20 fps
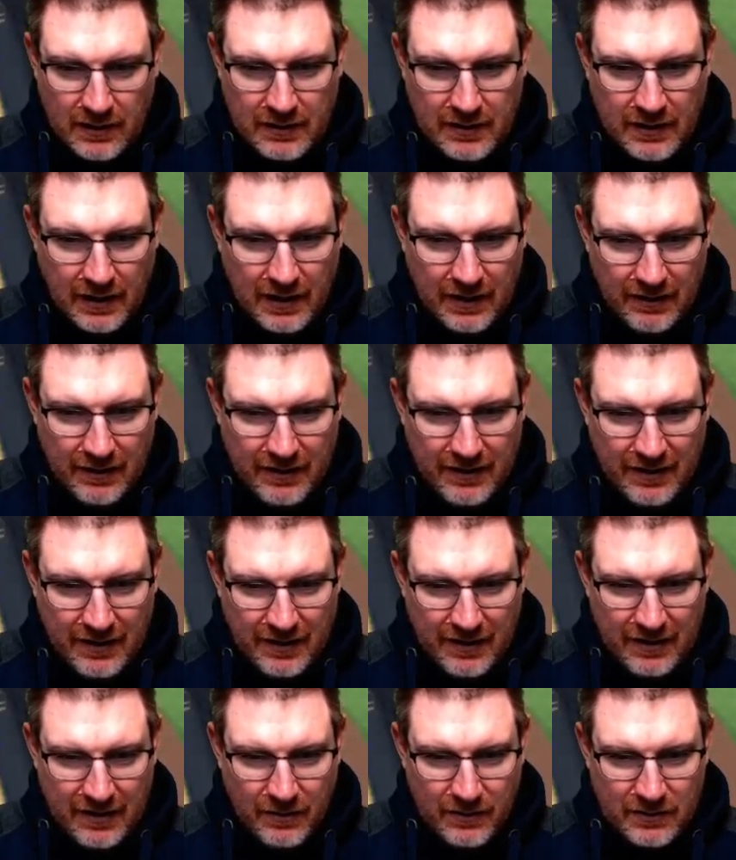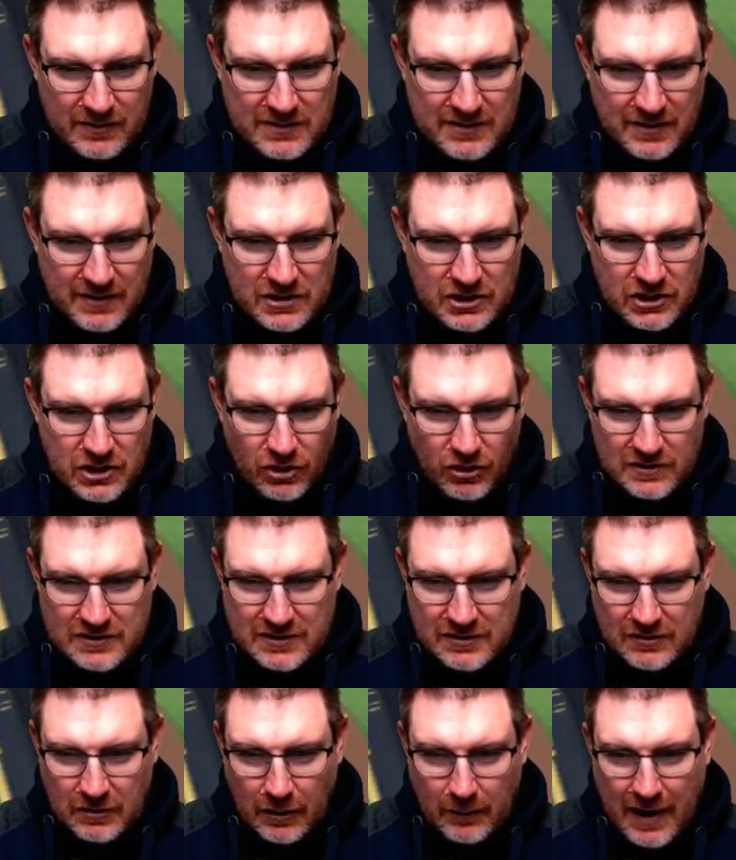Garland, oh, it's to the
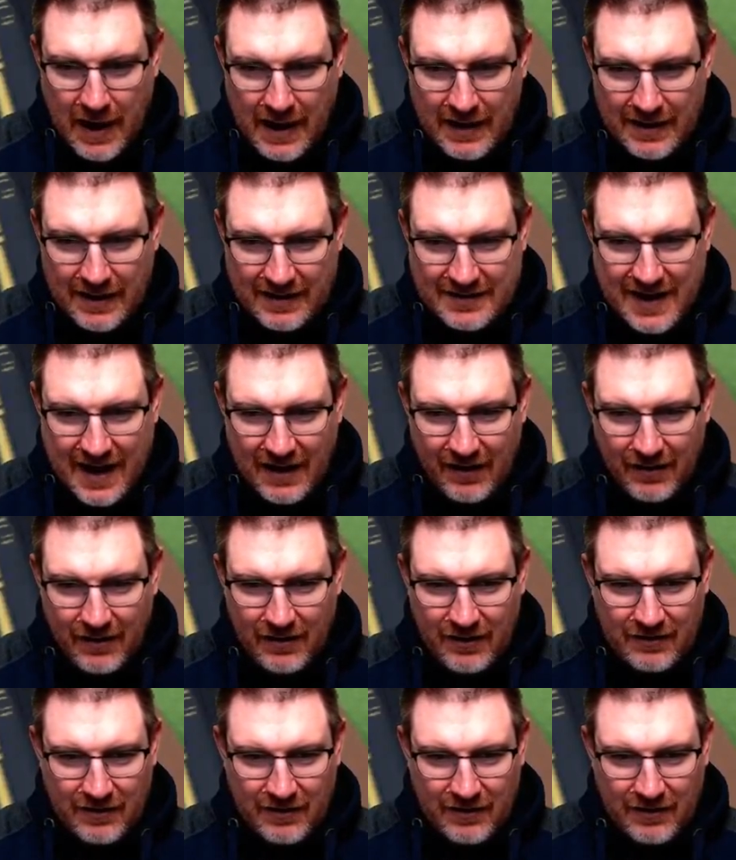shortstop, and it's out.